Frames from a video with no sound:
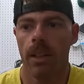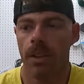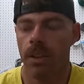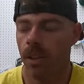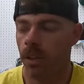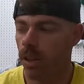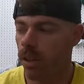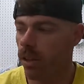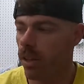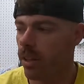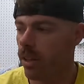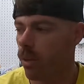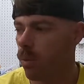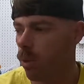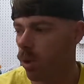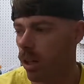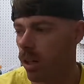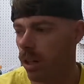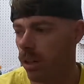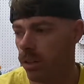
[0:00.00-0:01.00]
The only thing that
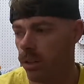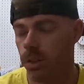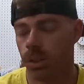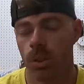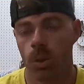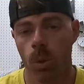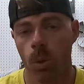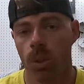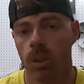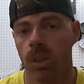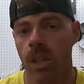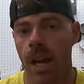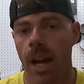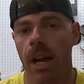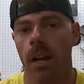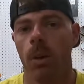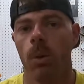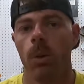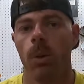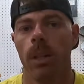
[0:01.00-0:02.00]
we're going to source
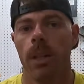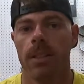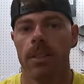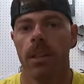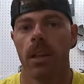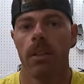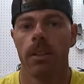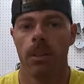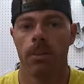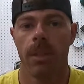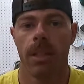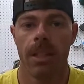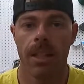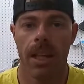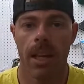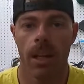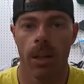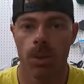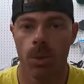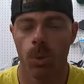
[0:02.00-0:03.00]
out is going to be
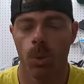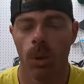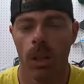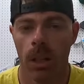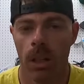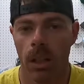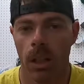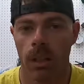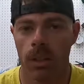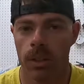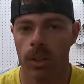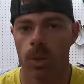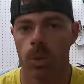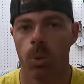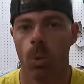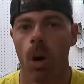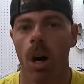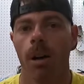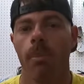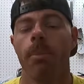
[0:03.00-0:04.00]
the actual LS
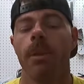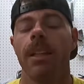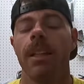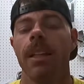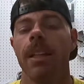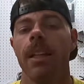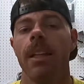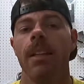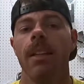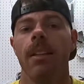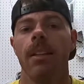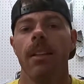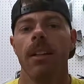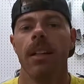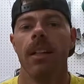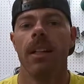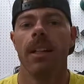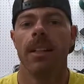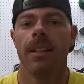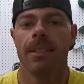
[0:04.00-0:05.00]
swap kit,
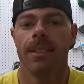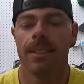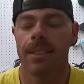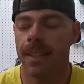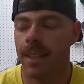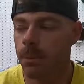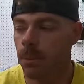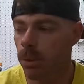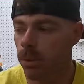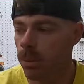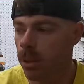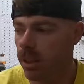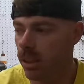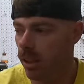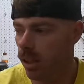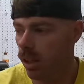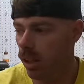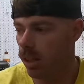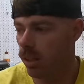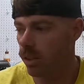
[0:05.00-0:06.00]
simply
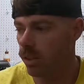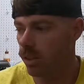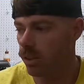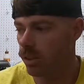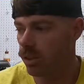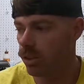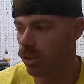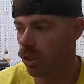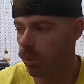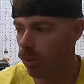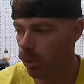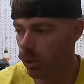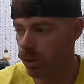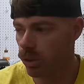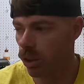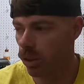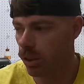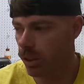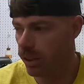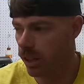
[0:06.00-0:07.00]
because someone's
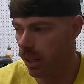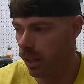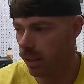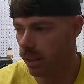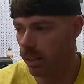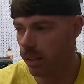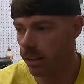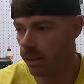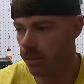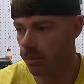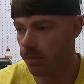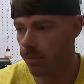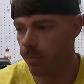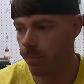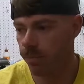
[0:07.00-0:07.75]
already done it.